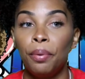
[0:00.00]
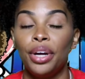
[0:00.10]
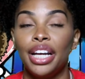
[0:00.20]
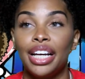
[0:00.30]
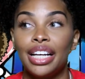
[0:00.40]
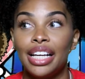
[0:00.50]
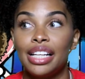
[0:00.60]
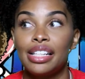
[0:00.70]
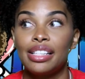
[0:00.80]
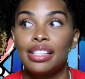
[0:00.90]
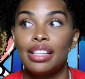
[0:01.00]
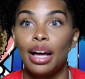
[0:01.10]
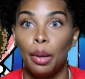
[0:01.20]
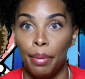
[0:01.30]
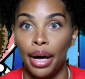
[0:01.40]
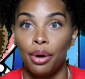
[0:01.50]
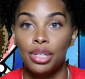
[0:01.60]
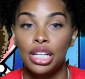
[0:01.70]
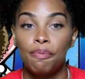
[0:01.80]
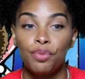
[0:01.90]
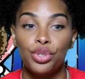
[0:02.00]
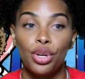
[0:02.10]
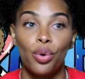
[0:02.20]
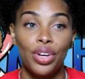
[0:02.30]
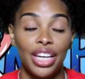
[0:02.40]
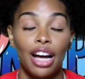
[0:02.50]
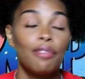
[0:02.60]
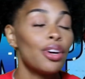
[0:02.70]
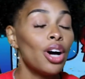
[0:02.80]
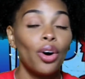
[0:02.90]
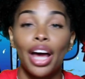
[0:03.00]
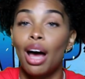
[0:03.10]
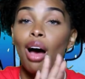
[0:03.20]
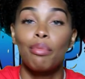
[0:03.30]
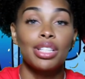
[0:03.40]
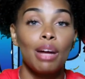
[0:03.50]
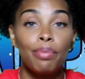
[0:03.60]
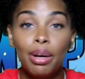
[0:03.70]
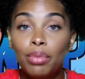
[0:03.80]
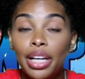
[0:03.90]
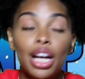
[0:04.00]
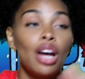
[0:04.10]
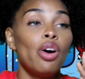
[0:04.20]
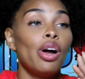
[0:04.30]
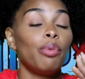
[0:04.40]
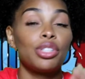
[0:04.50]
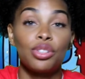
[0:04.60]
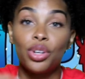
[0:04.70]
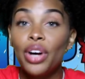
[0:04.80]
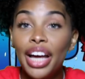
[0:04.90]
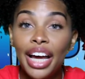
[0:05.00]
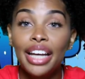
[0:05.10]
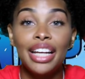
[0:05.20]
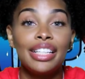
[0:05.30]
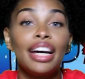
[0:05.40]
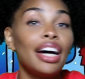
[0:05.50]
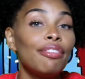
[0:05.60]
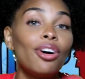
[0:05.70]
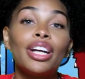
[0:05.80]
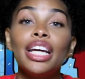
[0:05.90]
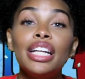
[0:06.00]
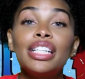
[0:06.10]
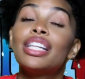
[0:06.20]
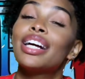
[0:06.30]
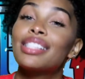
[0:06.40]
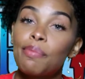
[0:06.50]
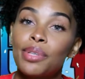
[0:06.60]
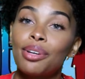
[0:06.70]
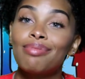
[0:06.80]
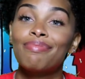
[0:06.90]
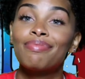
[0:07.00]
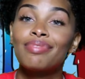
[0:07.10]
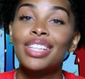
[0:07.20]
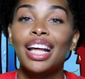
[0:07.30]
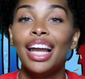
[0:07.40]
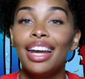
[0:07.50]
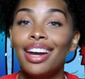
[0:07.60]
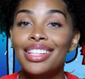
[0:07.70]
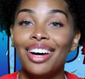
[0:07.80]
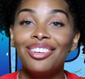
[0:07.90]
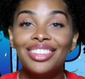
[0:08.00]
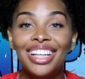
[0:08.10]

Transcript: Pudding is about. So yeah. Okay, I'm going to stop rambling. And we're just going to go ahead and dive on into the next episode. Let's go.